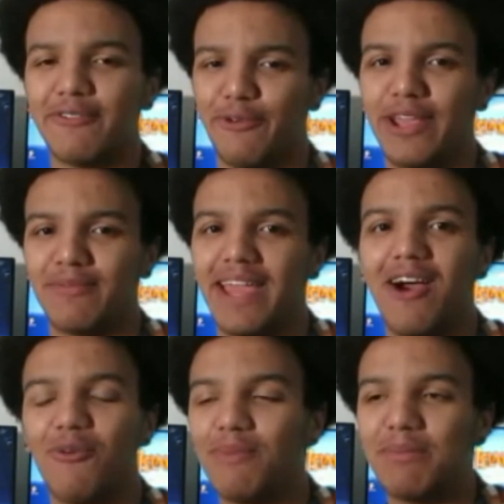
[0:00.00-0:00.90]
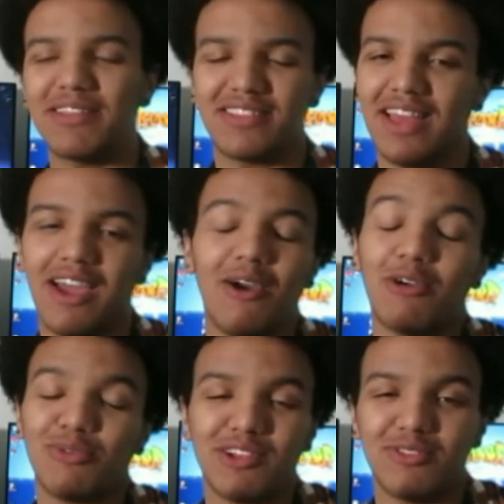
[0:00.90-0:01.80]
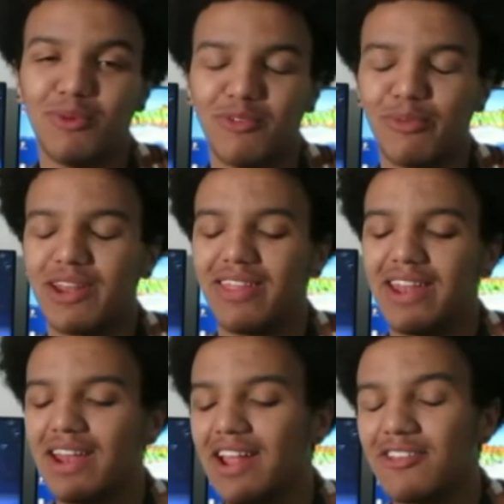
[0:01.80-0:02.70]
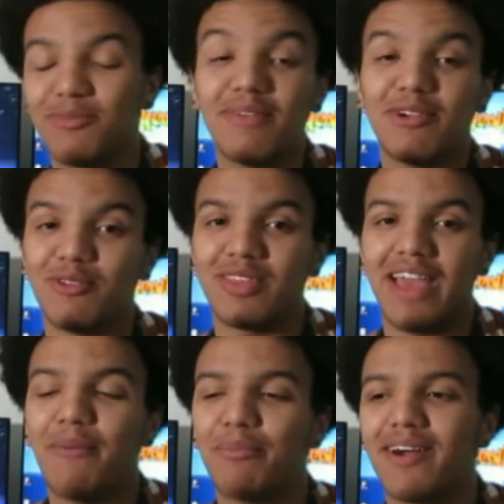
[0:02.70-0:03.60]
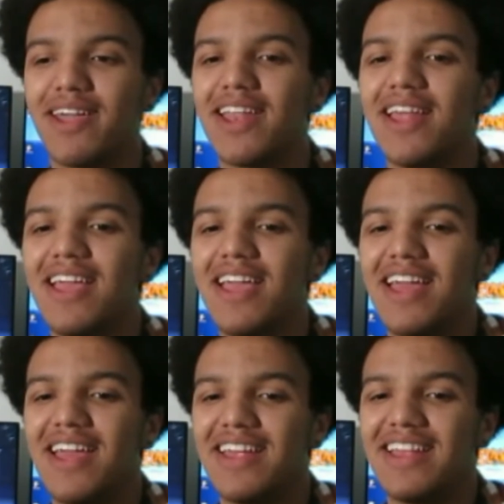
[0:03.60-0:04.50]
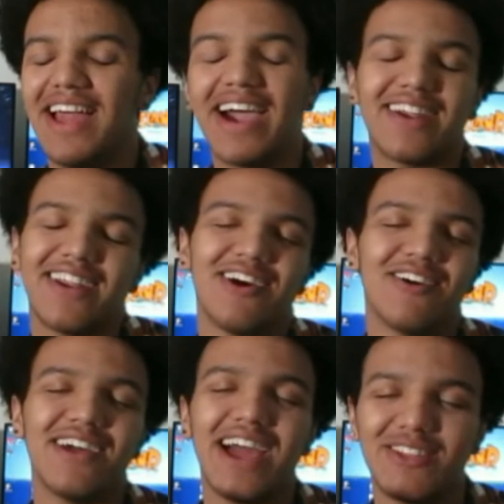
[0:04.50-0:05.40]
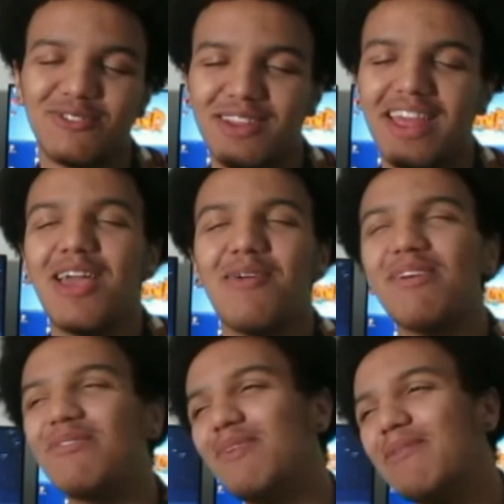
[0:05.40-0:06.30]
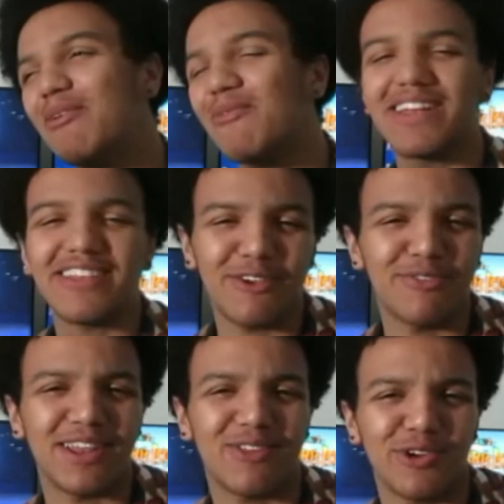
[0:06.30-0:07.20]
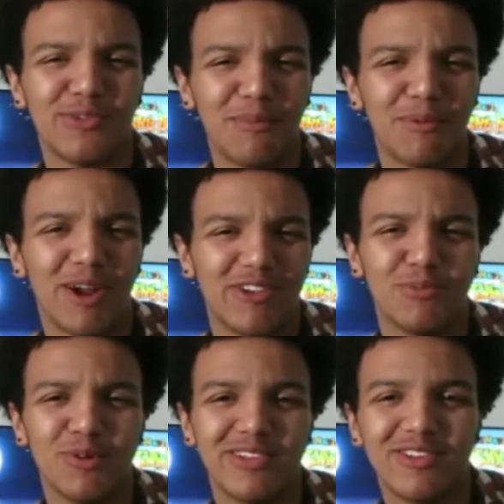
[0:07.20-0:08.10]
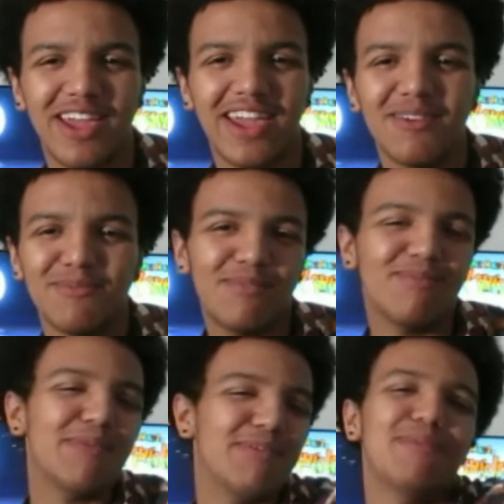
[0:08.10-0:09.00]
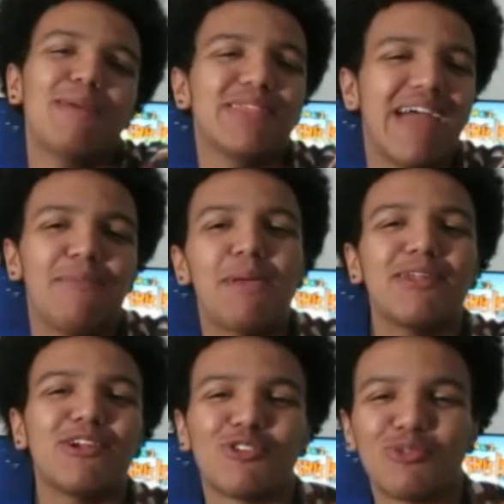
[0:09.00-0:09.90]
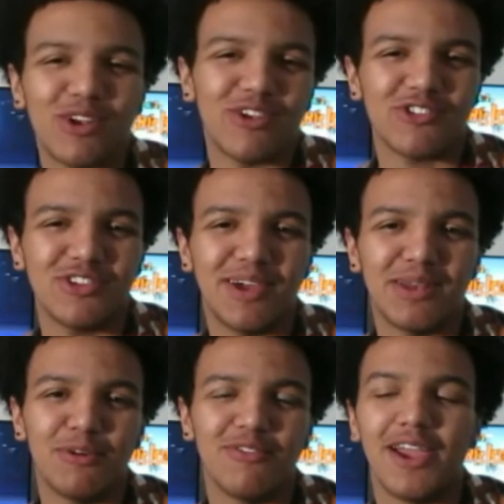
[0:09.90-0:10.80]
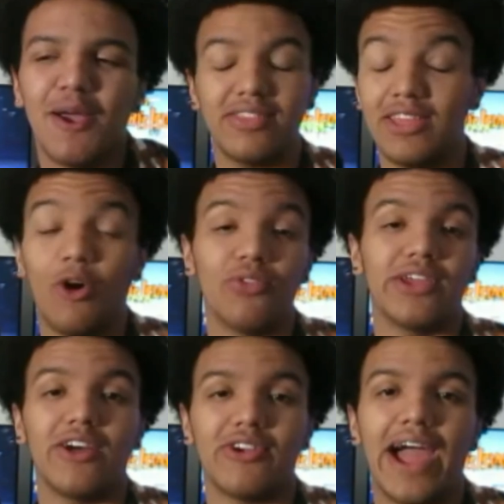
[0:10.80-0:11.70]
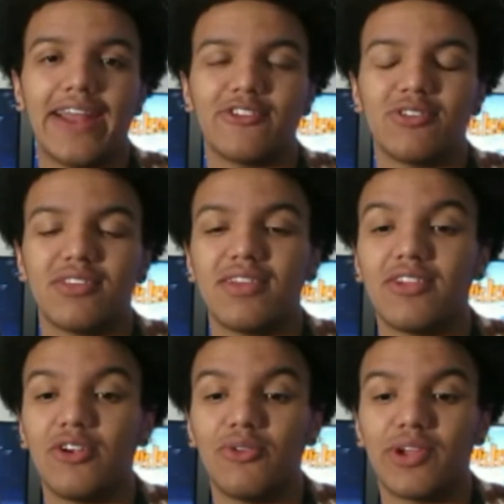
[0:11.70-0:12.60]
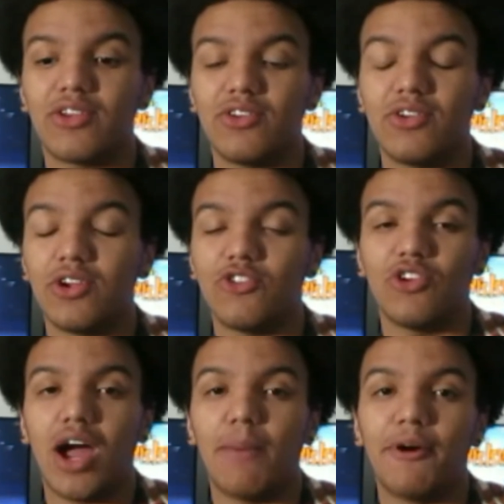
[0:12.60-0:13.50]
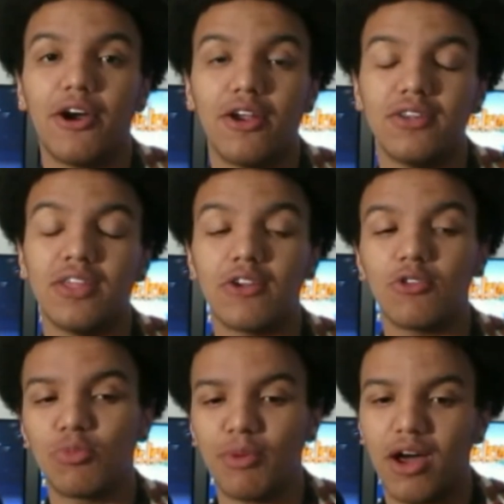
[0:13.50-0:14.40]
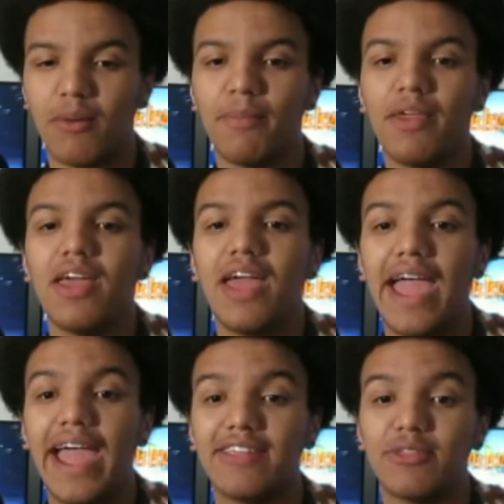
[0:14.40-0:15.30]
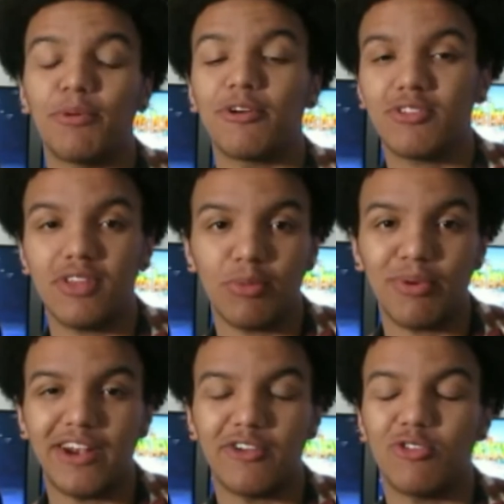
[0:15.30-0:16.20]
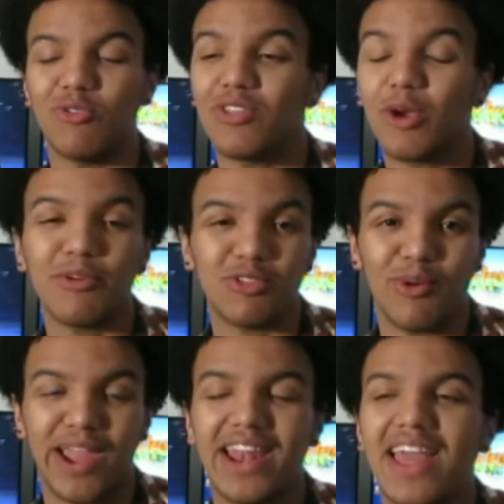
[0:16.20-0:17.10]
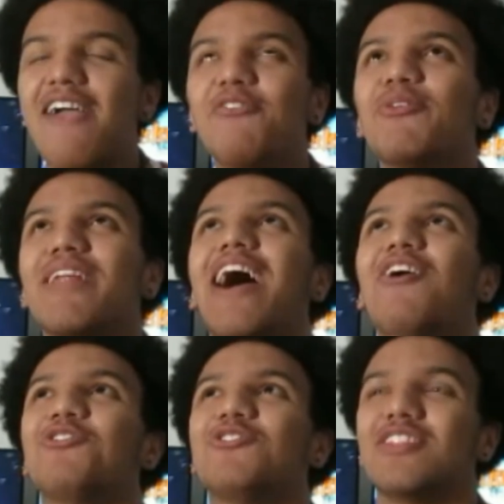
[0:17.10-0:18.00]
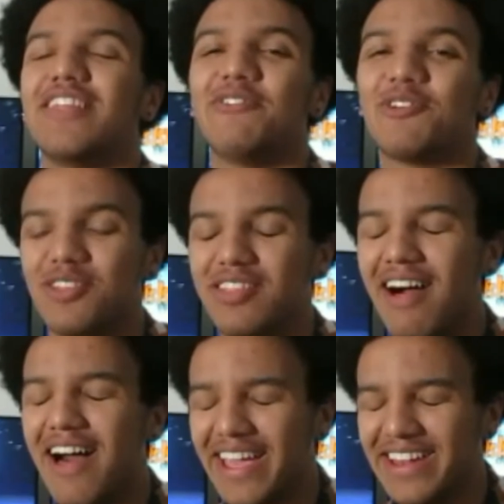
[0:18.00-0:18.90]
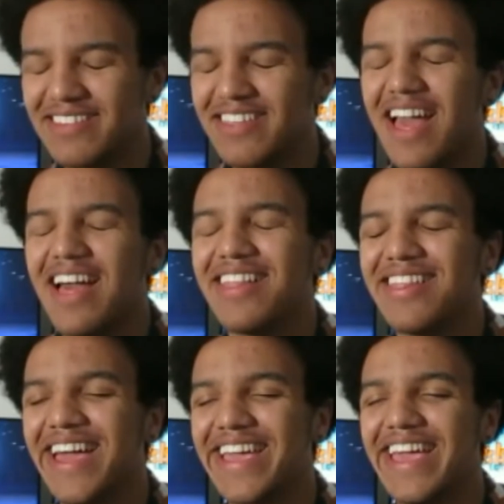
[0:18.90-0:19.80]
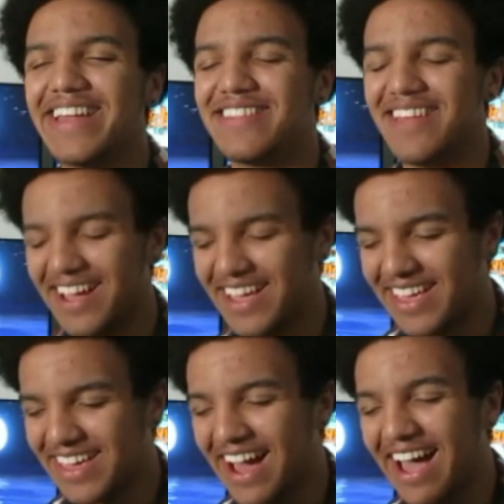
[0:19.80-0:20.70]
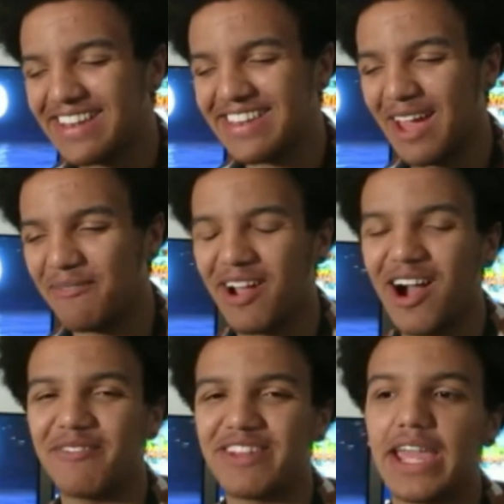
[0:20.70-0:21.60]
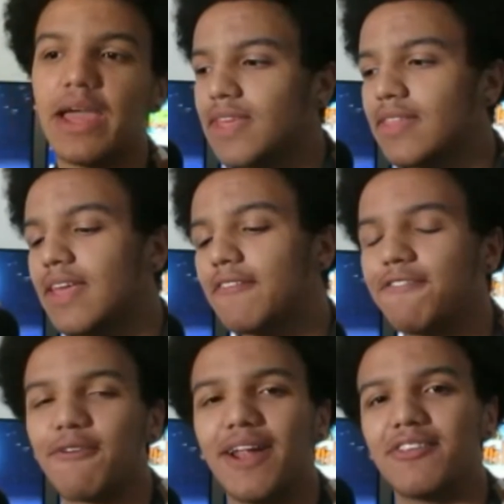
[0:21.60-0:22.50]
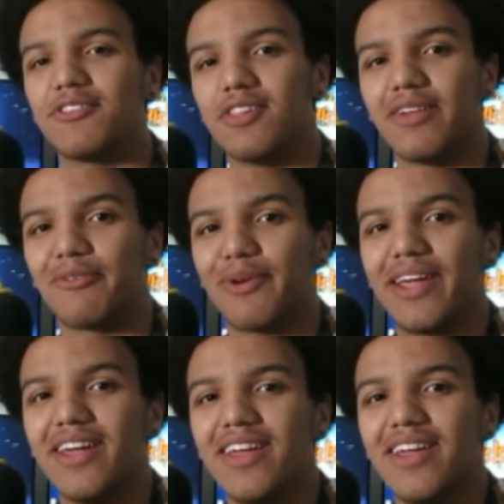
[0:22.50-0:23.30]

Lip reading: freaking me out. Maybe I was watching the movie pretty late at night, so maybe it was that, but I don't know. I just want, maybe I want to tell you funny stories about me watching movies. Okay, maybe that. Maybe I don't just want to talk shit about a movie. The only other actors I'd say that are doing a good job are Naru's mom and the person in the Predator suit. They're both great. Everyone else delivers the lines like it's a goddamn comedy. They have Friends delivery.